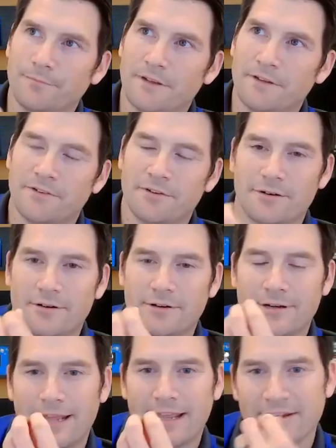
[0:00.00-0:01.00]
Is there
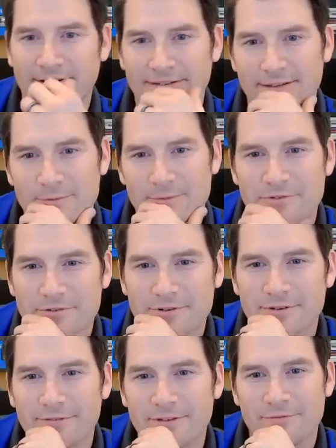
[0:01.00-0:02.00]
an asymmetry
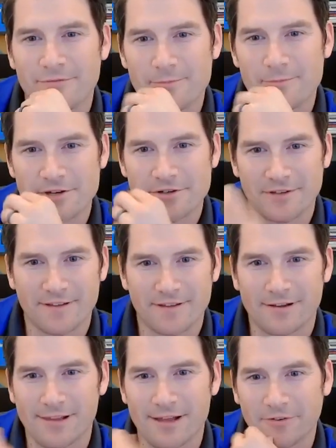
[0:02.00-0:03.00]
of information that
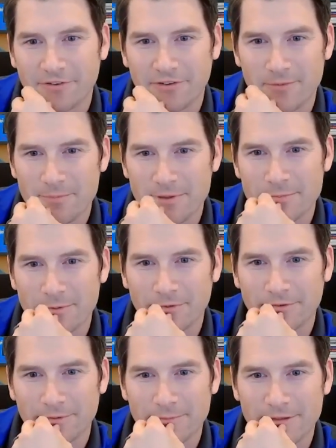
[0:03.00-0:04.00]
allows some people
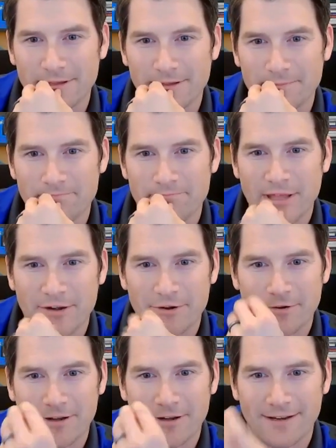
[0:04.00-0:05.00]
to be
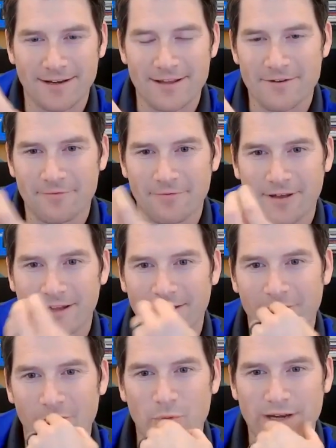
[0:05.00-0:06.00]
better at identifying
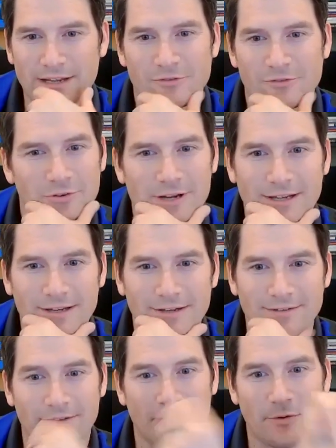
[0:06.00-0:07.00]
the winning trades
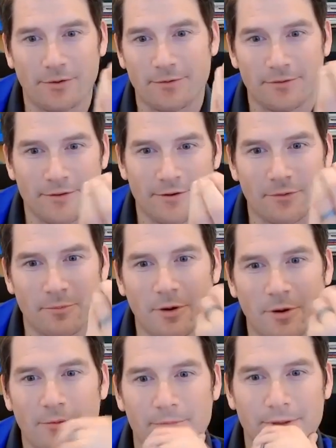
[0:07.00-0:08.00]
and the
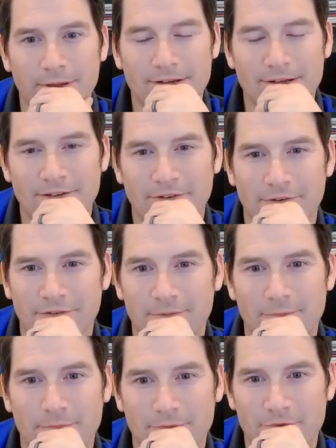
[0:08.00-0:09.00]
probabilities, or is
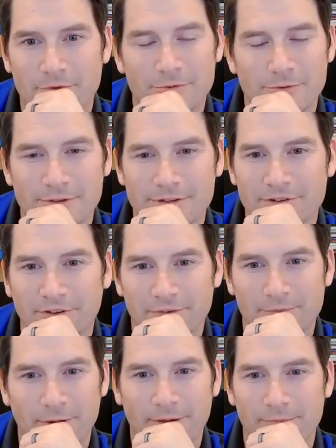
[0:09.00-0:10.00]
it truly just a
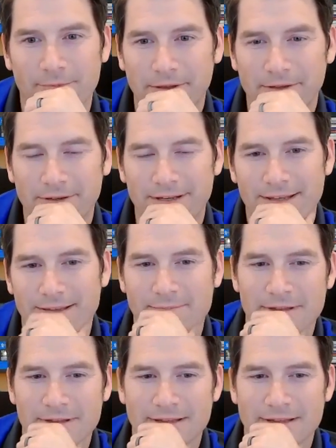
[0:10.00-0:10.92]
probability game?